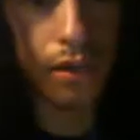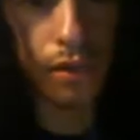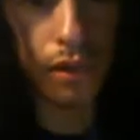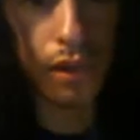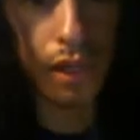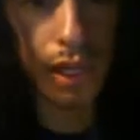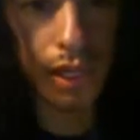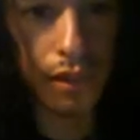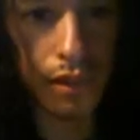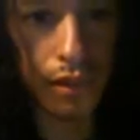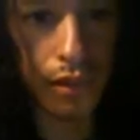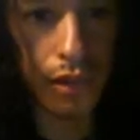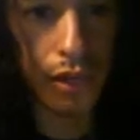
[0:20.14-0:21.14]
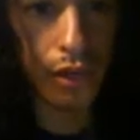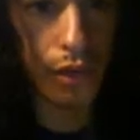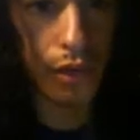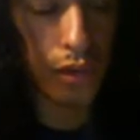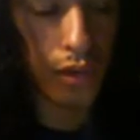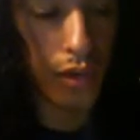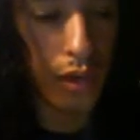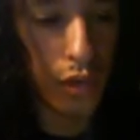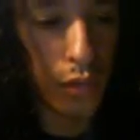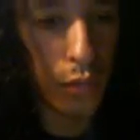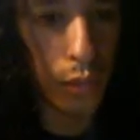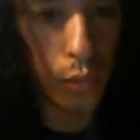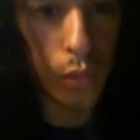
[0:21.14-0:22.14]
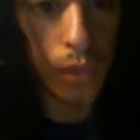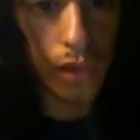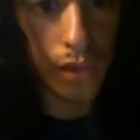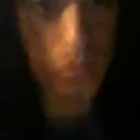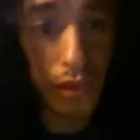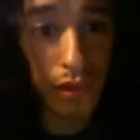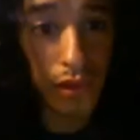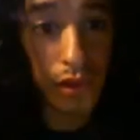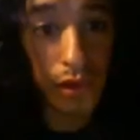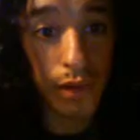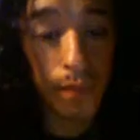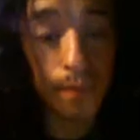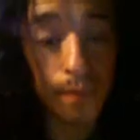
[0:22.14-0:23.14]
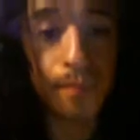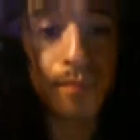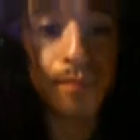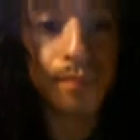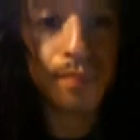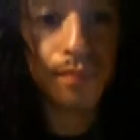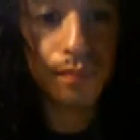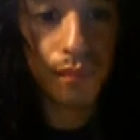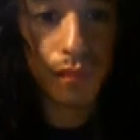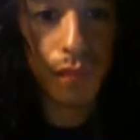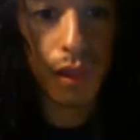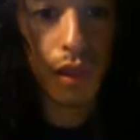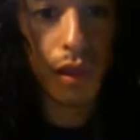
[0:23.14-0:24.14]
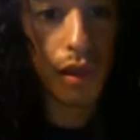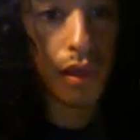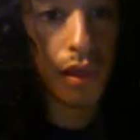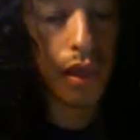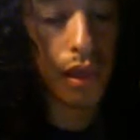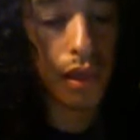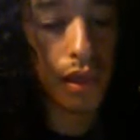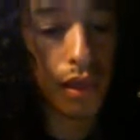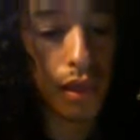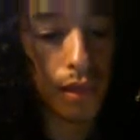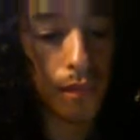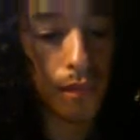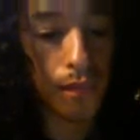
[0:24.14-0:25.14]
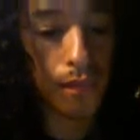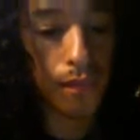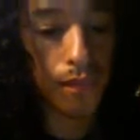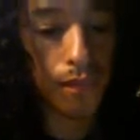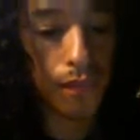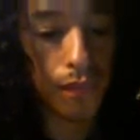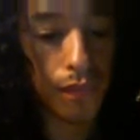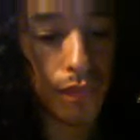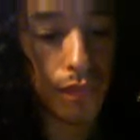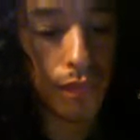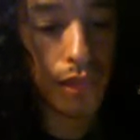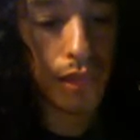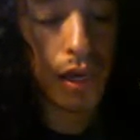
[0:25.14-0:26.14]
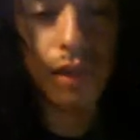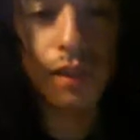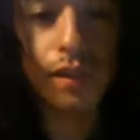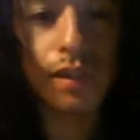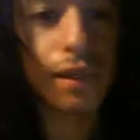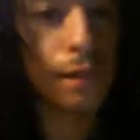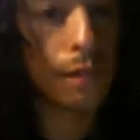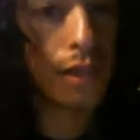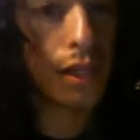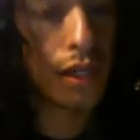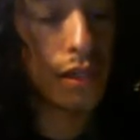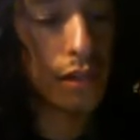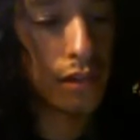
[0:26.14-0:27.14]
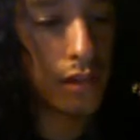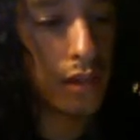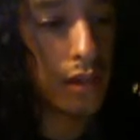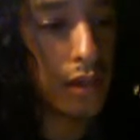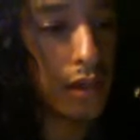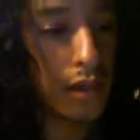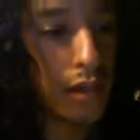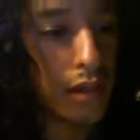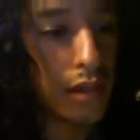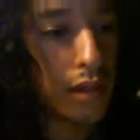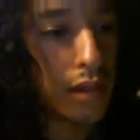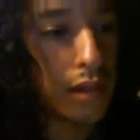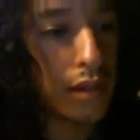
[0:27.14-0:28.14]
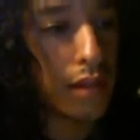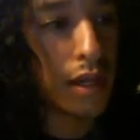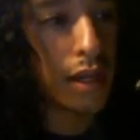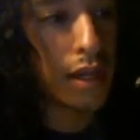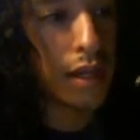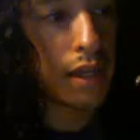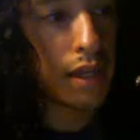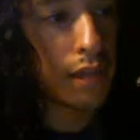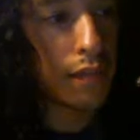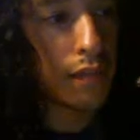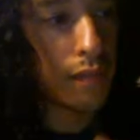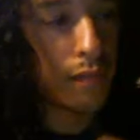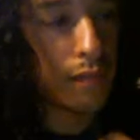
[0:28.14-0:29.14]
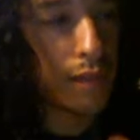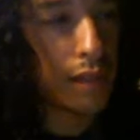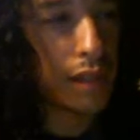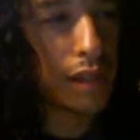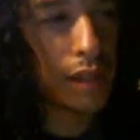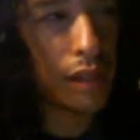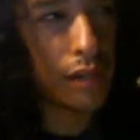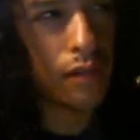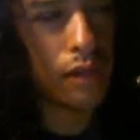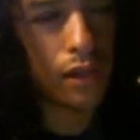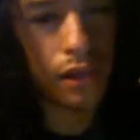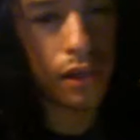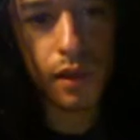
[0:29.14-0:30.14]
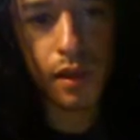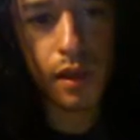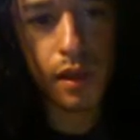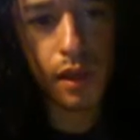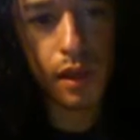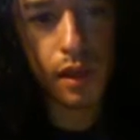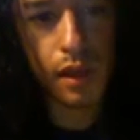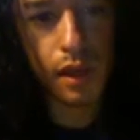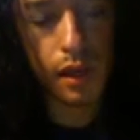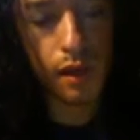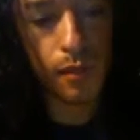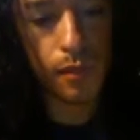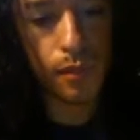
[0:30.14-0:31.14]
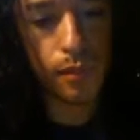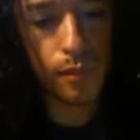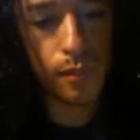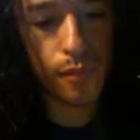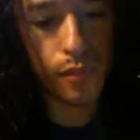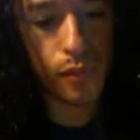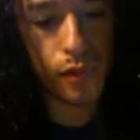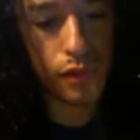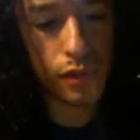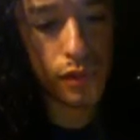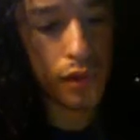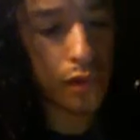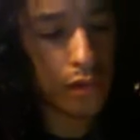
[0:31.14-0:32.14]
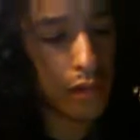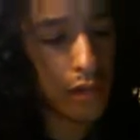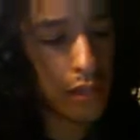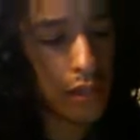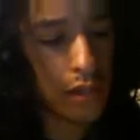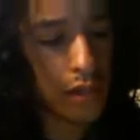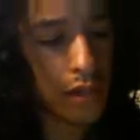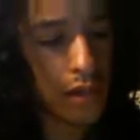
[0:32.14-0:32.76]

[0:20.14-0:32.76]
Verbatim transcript: would like to start out with um, a concept, actually, that I've been hearing and Buddhist circles